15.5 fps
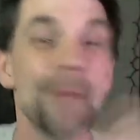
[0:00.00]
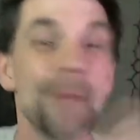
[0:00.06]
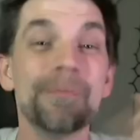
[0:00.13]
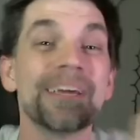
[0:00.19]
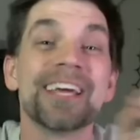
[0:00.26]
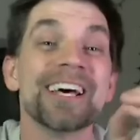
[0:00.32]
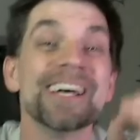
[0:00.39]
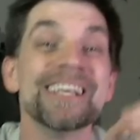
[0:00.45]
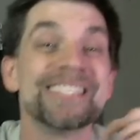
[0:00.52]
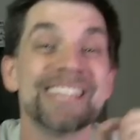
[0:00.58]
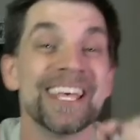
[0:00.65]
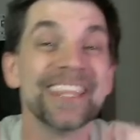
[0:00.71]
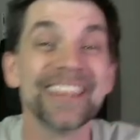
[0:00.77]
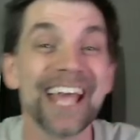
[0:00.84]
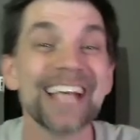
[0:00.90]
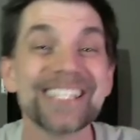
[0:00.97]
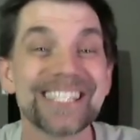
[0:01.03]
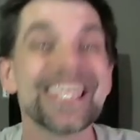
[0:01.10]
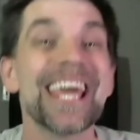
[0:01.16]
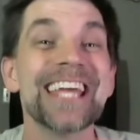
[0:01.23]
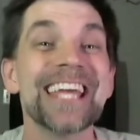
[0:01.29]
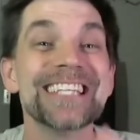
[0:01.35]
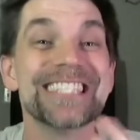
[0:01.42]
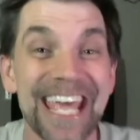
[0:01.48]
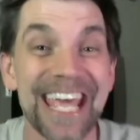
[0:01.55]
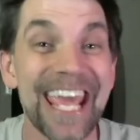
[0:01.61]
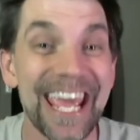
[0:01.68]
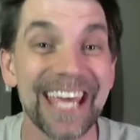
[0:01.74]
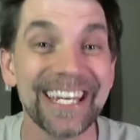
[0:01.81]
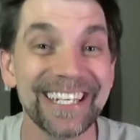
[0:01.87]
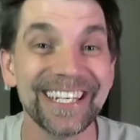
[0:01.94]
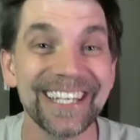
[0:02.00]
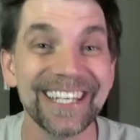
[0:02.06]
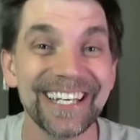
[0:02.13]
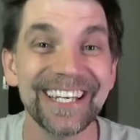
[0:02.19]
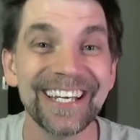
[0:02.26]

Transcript: Because unless they did,